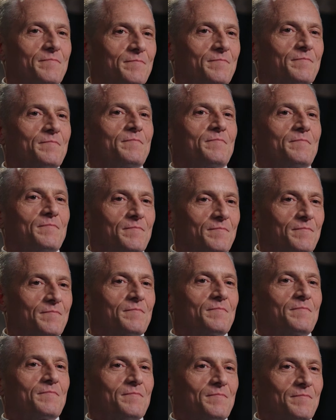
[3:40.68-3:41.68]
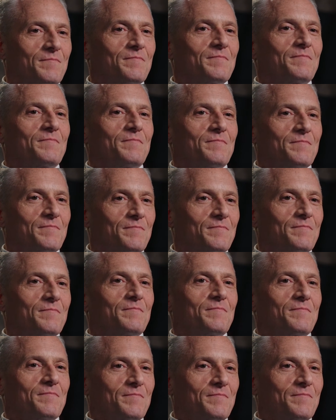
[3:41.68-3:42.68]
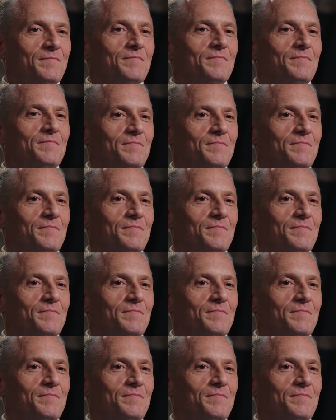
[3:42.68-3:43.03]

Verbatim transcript: it's so horrible. Um,